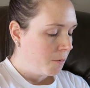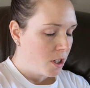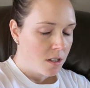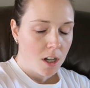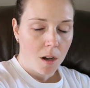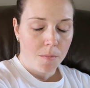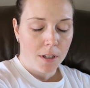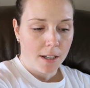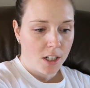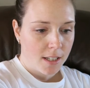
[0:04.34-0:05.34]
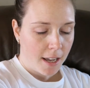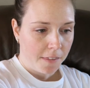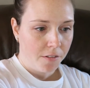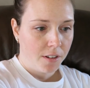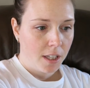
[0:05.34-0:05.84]
just up. I just
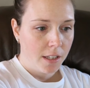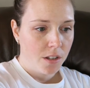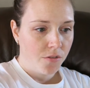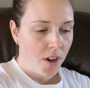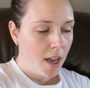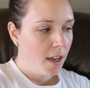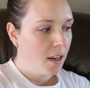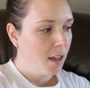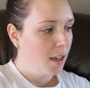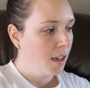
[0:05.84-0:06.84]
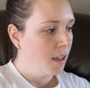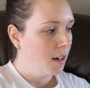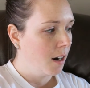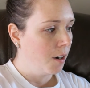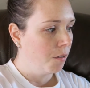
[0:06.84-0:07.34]
got the kids fed,
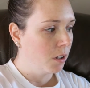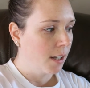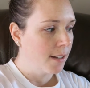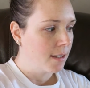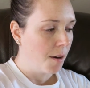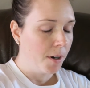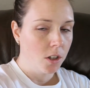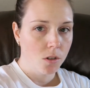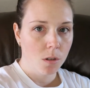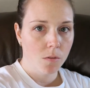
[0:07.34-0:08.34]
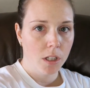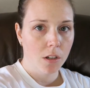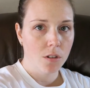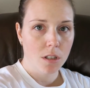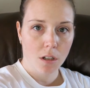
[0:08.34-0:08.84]
and I realized that my YouTube
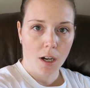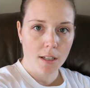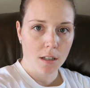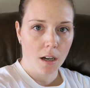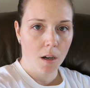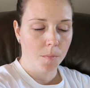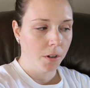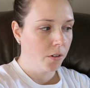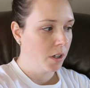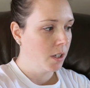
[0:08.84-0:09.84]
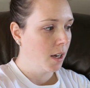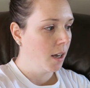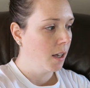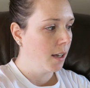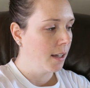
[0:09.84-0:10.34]
video still has not uploaded
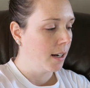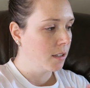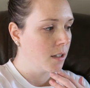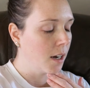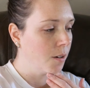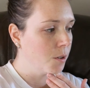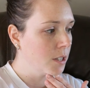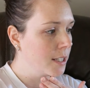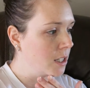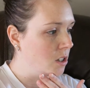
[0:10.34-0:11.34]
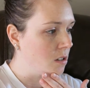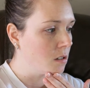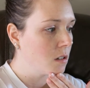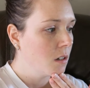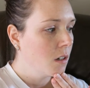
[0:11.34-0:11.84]
yet, and I really
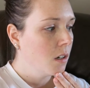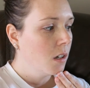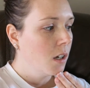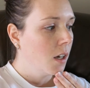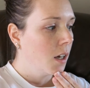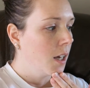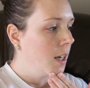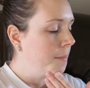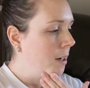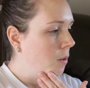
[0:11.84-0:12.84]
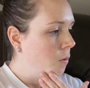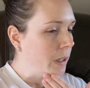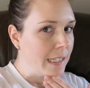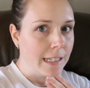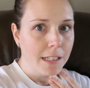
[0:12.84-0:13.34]
just am at
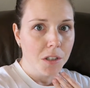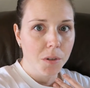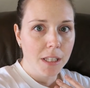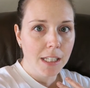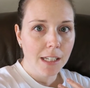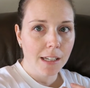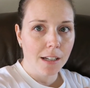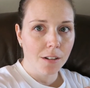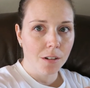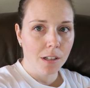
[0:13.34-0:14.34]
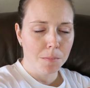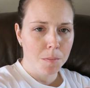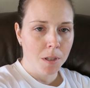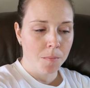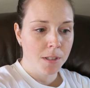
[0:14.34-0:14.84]
wit's end with it, and
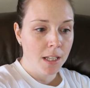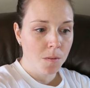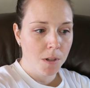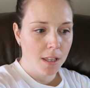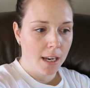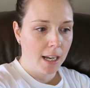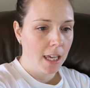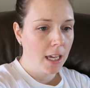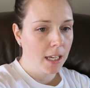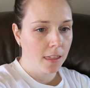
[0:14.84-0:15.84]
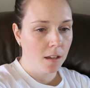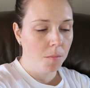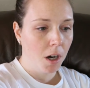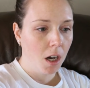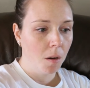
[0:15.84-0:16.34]
it upsets me that I can't get
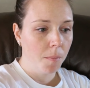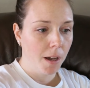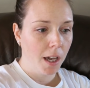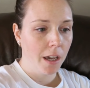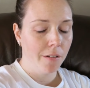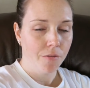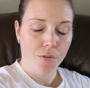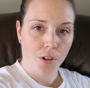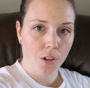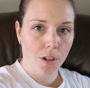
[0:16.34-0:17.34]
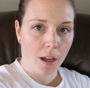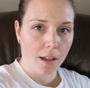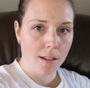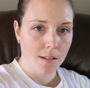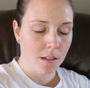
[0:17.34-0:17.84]
them up, A, for you
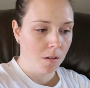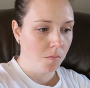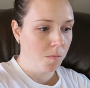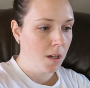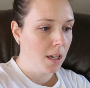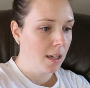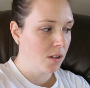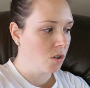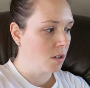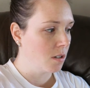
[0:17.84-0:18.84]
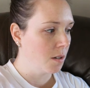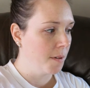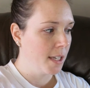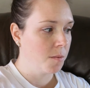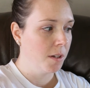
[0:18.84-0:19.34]
guys, and B, it
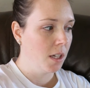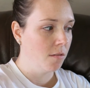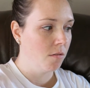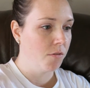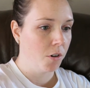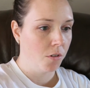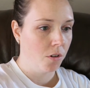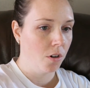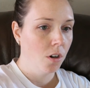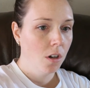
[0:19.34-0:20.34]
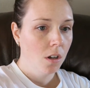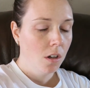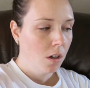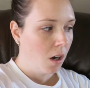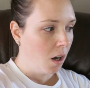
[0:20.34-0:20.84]
makes me even further
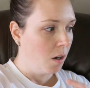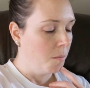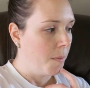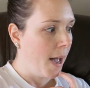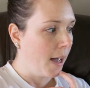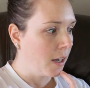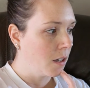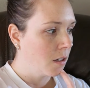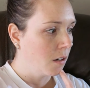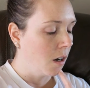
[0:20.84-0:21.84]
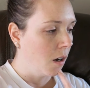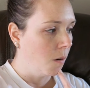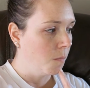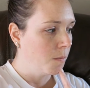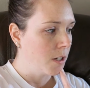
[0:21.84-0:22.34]
back
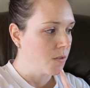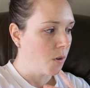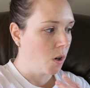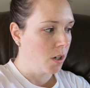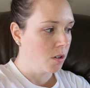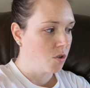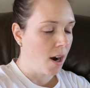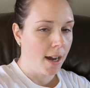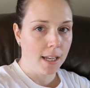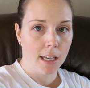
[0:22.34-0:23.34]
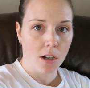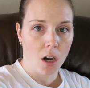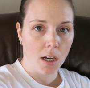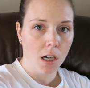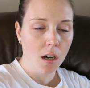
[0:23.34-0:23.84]
as far as trying to get
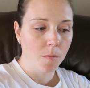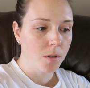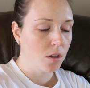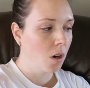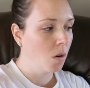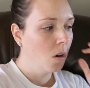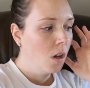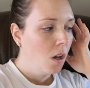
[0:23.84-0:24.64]
caught up. So